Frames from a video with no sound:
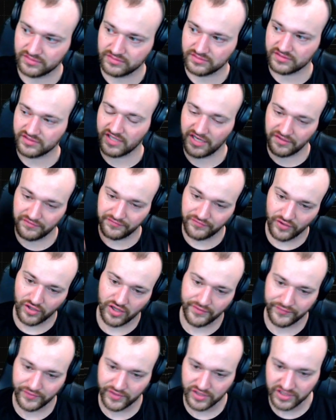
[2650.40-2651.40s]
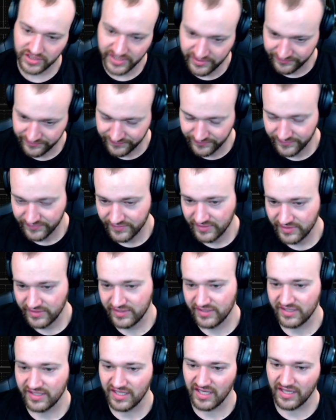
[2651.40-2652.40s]
kind of fall off a cliff.
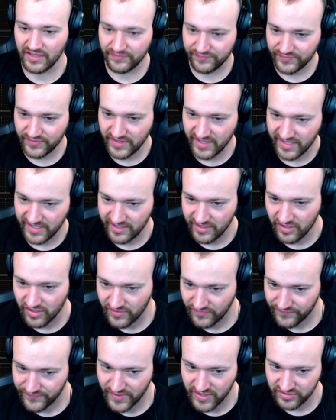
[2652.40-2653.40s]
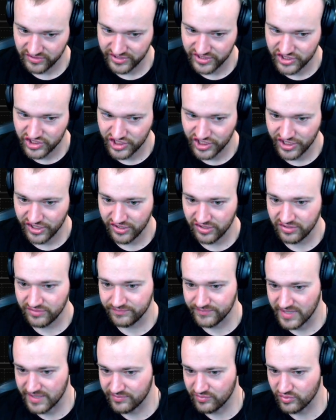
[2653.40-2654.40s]
If they are fairly chill,
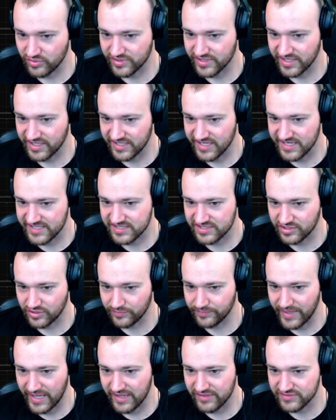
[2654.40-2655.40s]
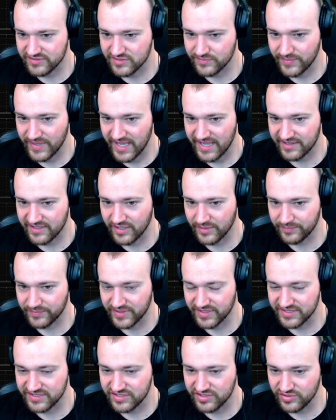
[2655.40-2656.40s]
maybe we'll get a nice little bounce back up
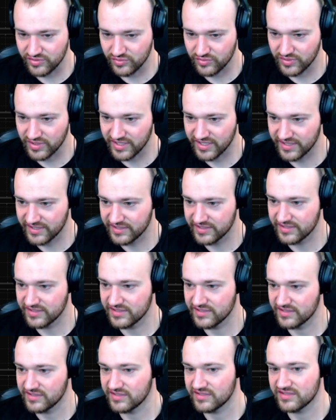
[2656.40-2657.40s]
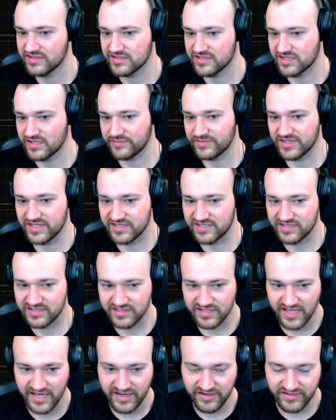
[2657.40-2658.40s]
into some of
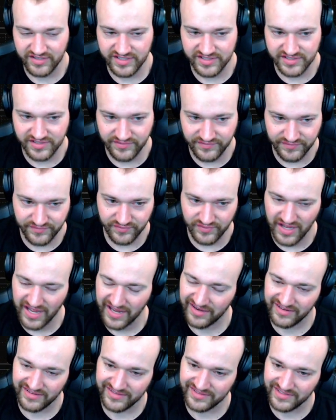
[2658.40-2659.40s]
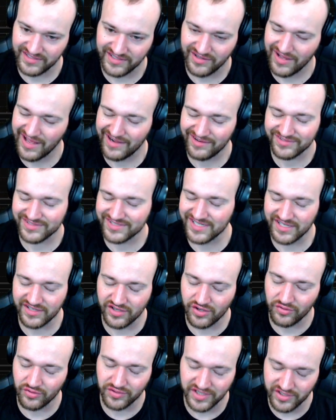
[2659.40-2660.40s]
these areas of, I don't see it
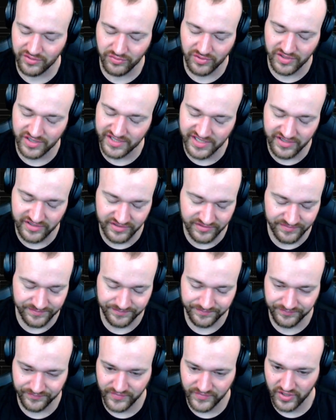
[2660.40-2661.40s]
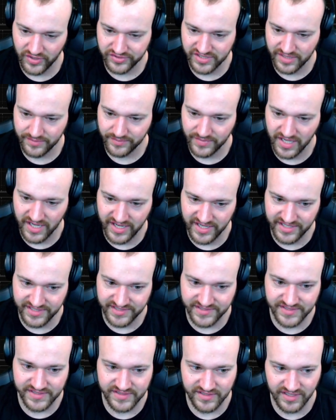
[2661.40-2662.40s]
going anywhere near all-time
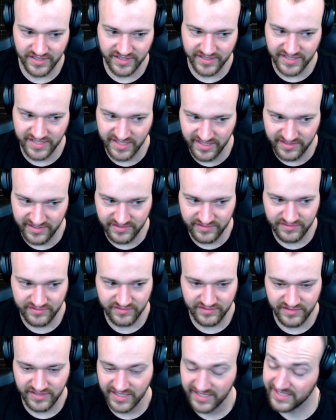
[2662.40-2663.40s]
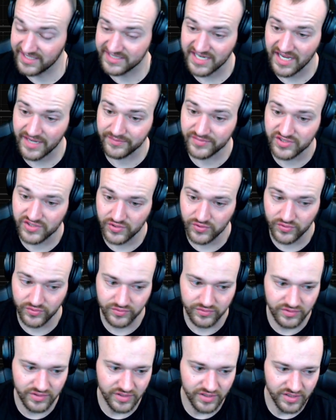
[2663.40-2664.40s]
highs again anytime
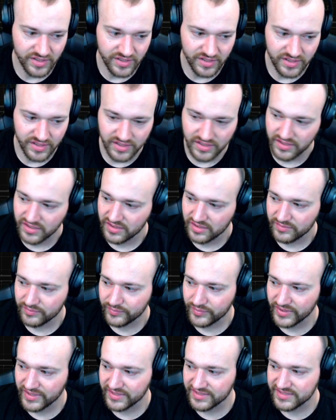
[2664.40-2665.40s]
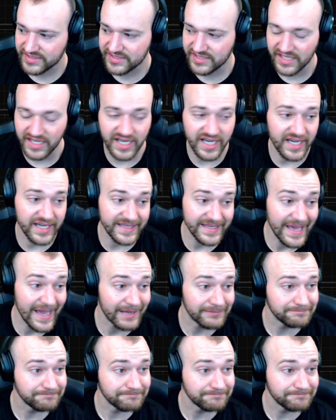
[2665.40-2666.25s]
soon. But yeah.